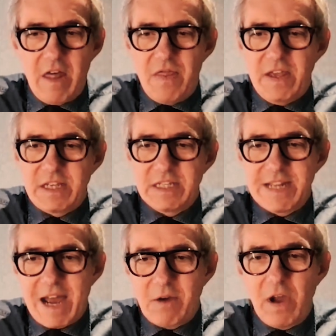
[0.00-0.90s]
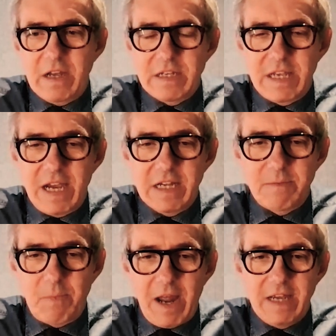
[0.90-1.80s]
this is now going to take its
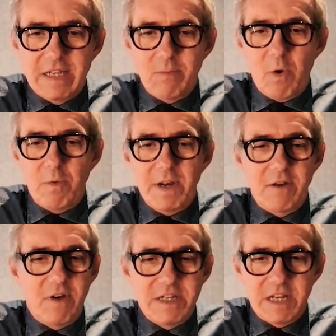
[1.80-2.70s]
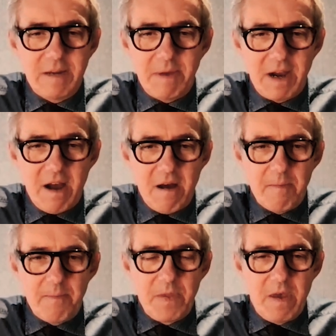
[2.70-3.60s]
place in what will increasingly
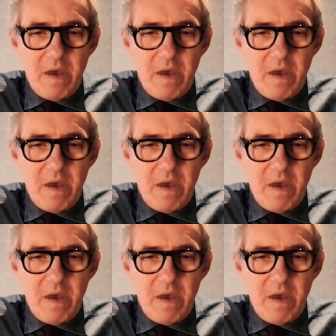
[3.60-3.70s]
become